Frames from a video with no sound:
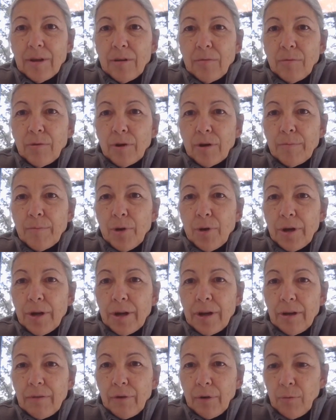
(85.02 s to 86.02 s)
Well, good
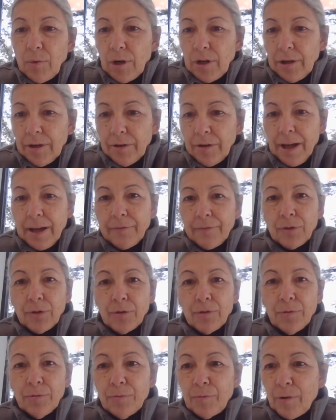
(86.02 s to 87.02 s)
morning, everyone,
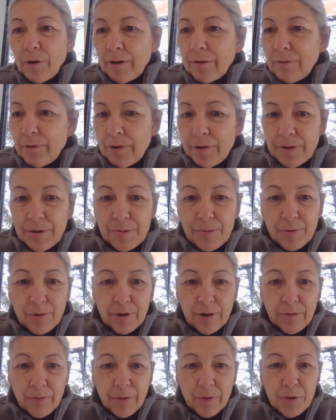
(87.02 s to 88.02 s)
afternoon, whatever it is,
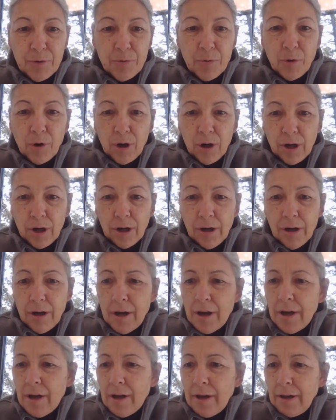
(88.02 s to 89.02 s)
wherever you are.
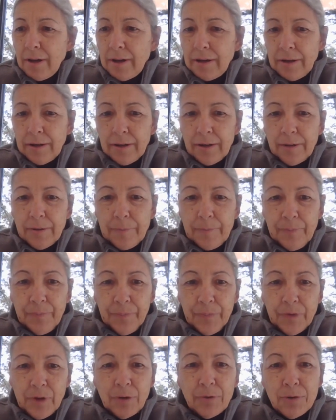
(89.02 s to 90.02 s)
Um,
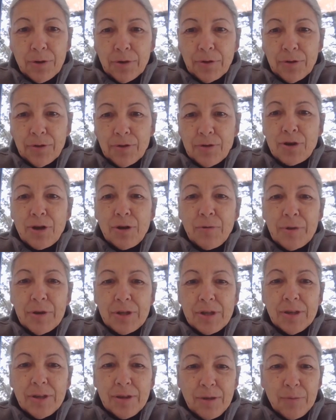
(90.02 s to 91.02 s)
oh, good. Joey's
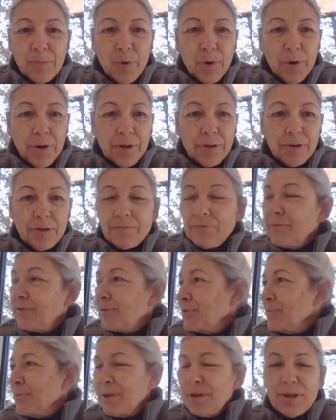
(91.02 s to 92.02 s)
saying good morning t-
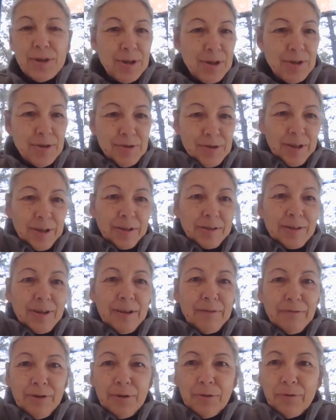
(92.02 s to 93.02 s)
to me, and he's like
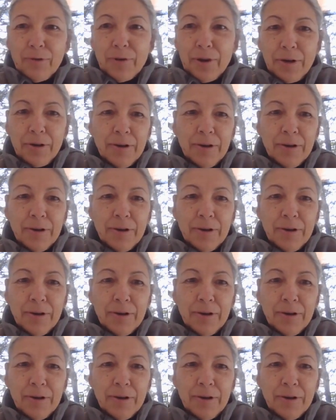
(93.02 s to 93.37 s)
10 feet over there.